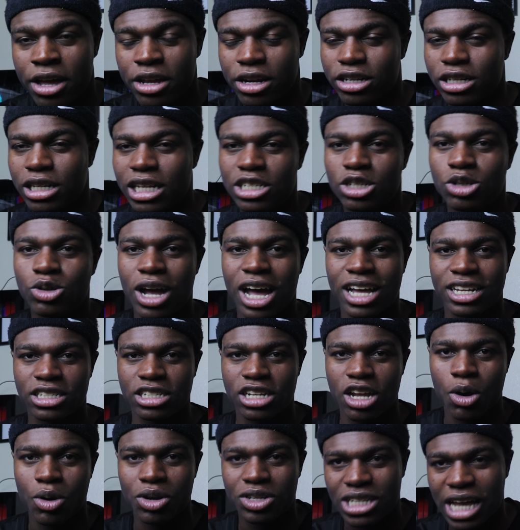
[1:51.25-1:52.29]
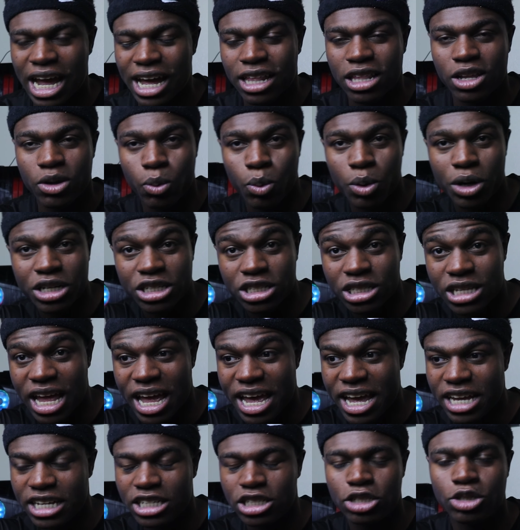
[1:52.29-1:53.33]
to let you guys know exactly what is the
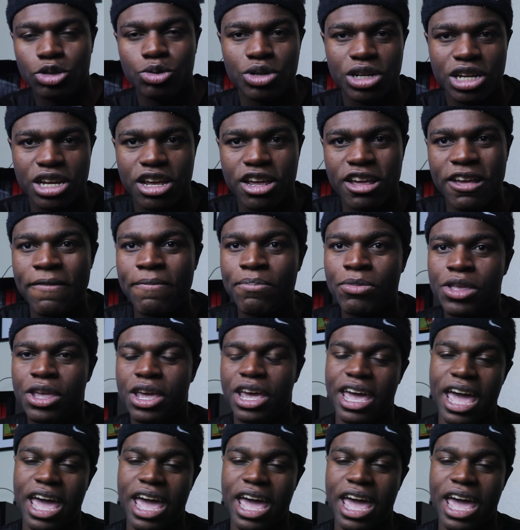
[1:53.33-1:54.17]
age you need